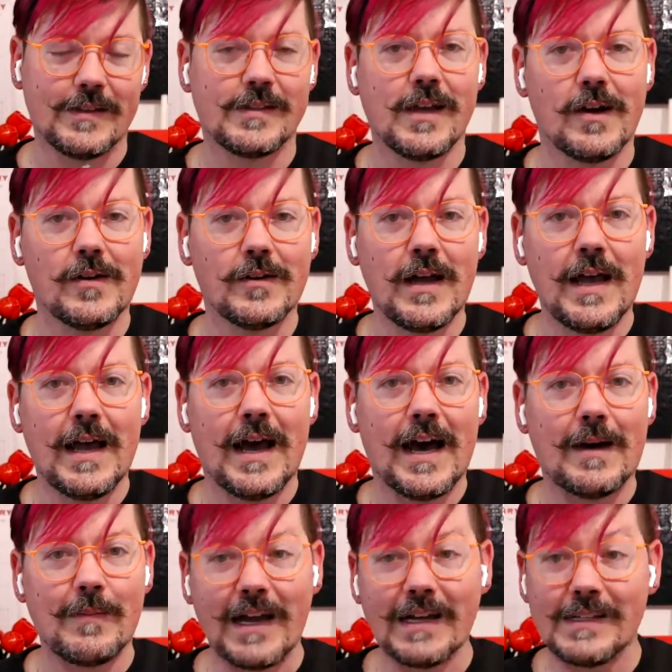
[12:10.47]
So
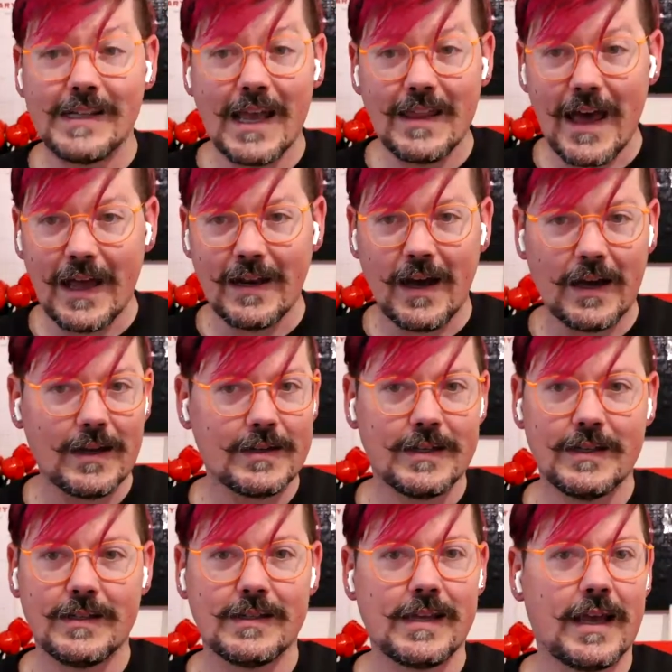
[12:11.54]
I say that not
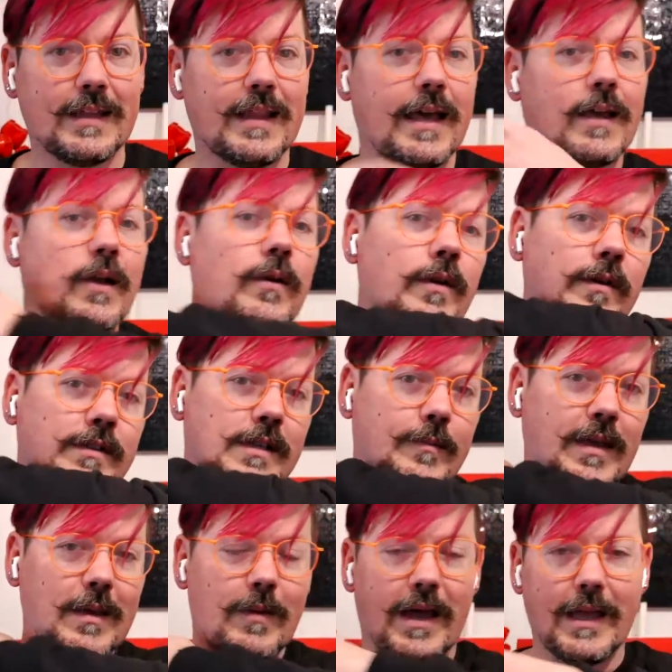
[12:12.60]
to say like kudos to
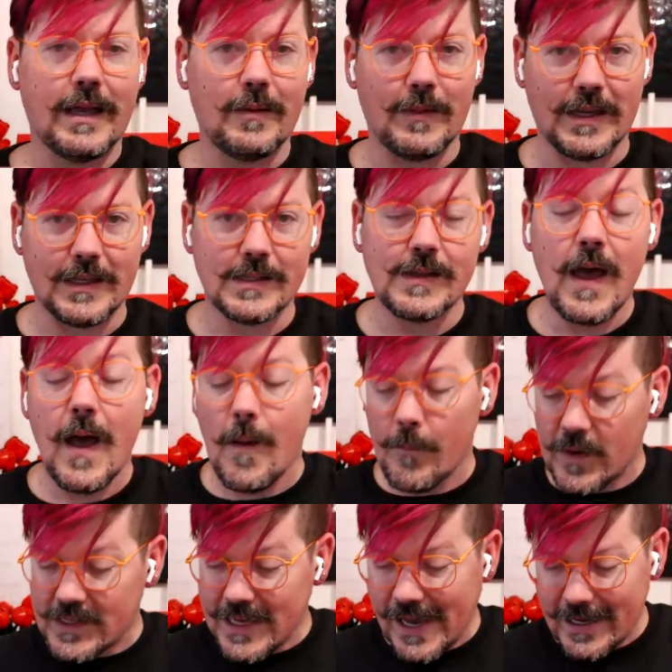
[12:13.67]
me by any means,
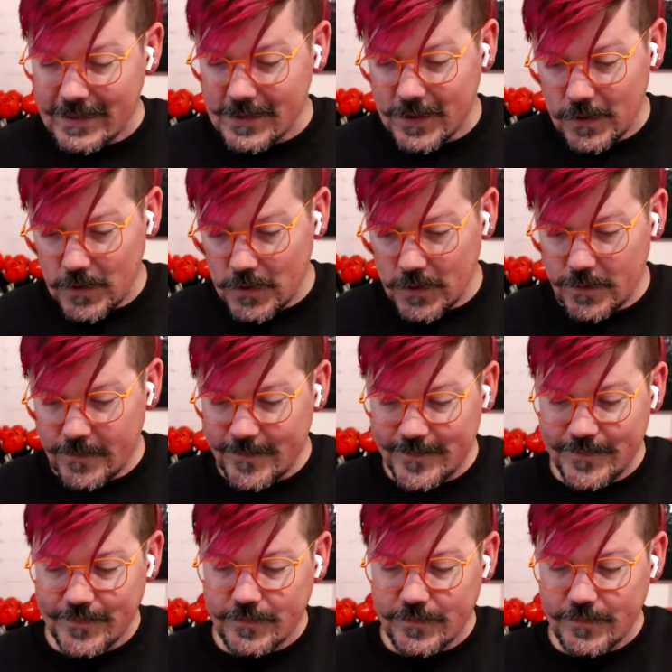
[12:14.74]
but to ask you,